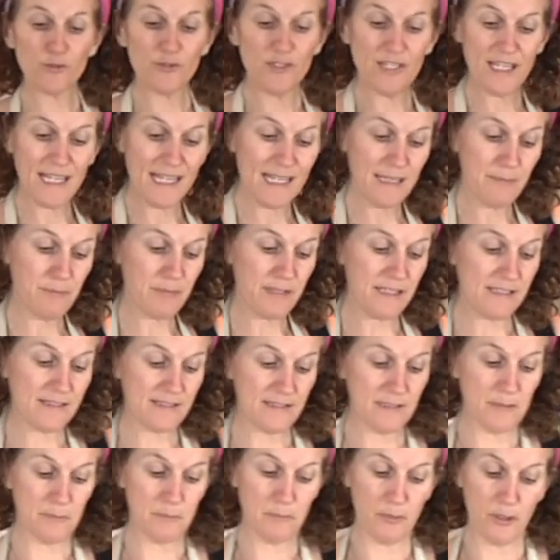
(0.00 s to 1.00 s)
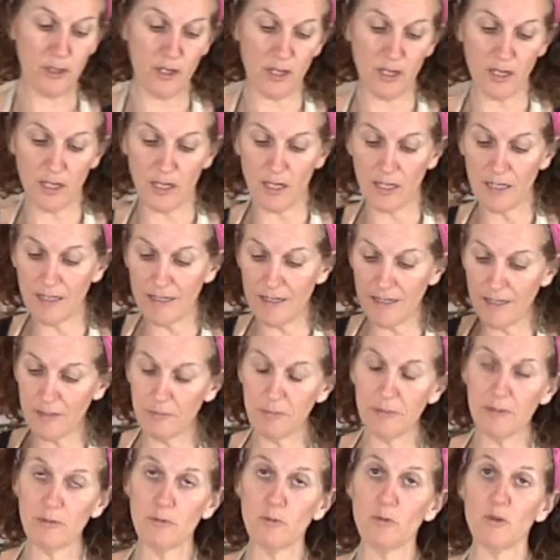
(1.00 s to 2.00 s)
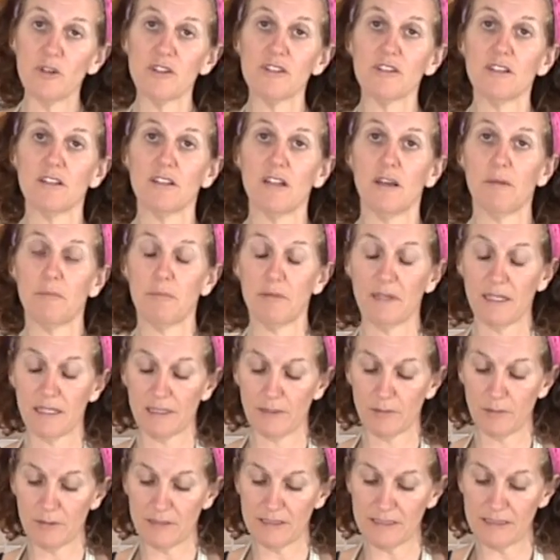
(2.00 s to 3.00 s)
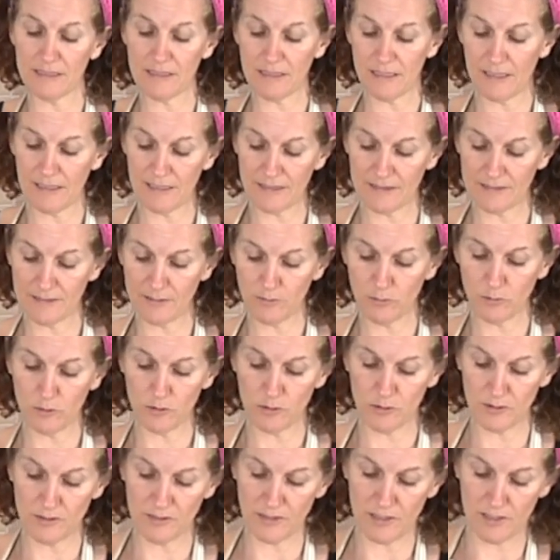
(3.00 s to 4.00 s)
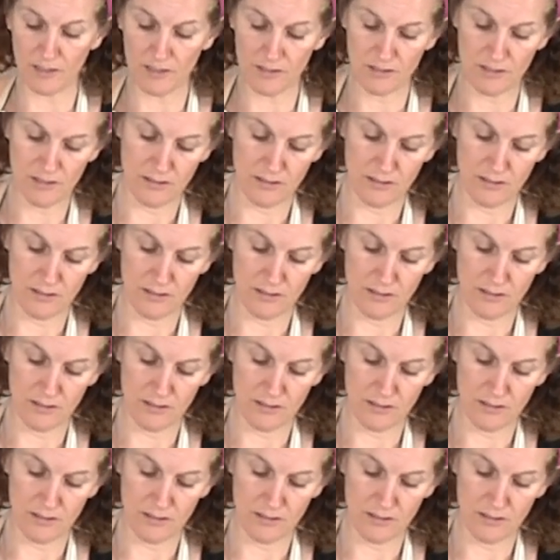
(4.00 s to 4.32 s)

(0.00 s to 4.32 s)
tip is to put a little bit of washing up liquid in, a little water.